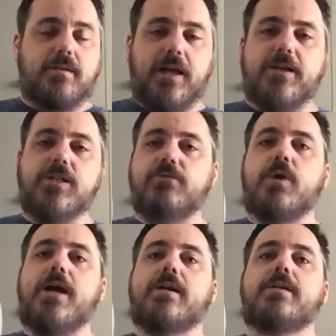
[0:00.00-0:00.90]
Letters of
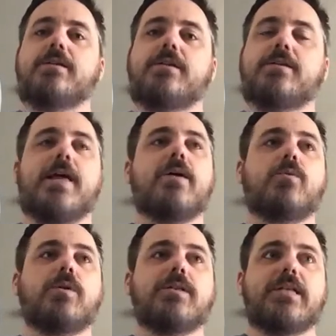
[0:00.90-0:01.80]
rec
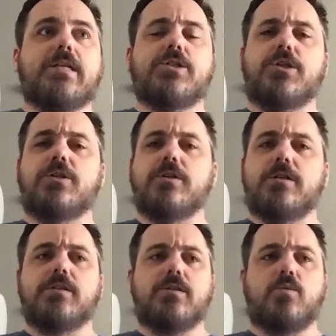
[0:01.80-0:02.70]
that will attest to
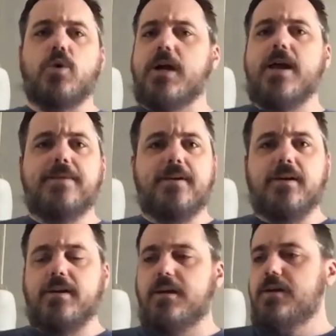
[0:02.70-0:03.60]
your work
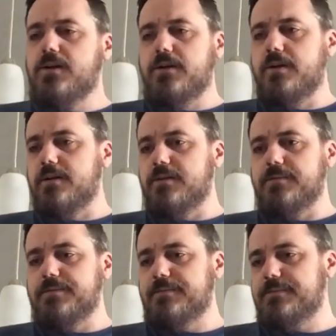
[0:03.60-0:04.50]
ethic, your,
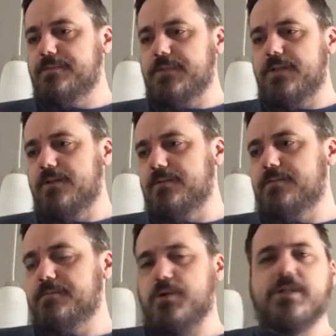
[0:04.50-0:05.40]
you know,
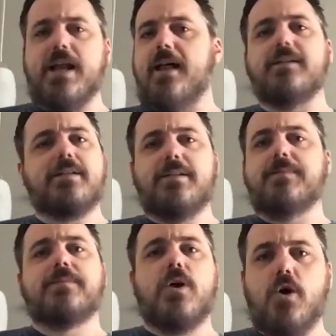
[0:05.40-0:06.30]

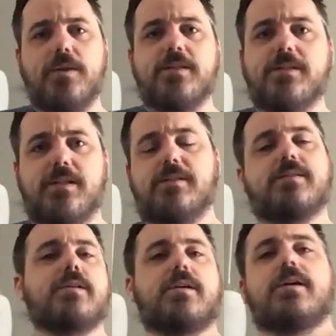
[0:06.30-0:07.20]
personality, all these
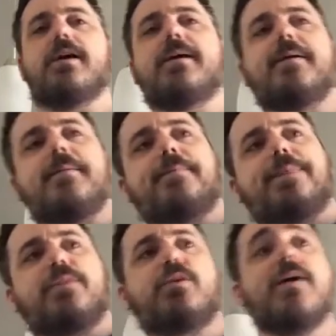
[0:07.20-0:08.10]
things.
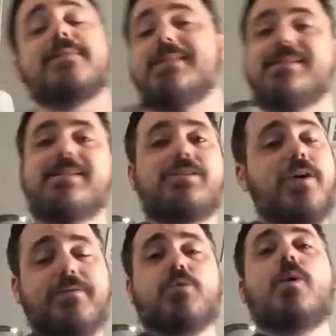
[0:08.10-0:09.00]
You have
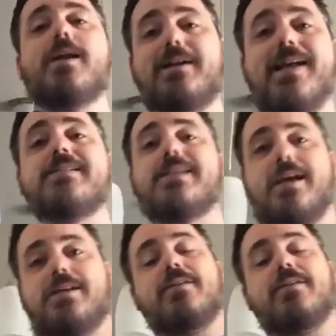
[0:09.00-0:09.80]
to write an essay.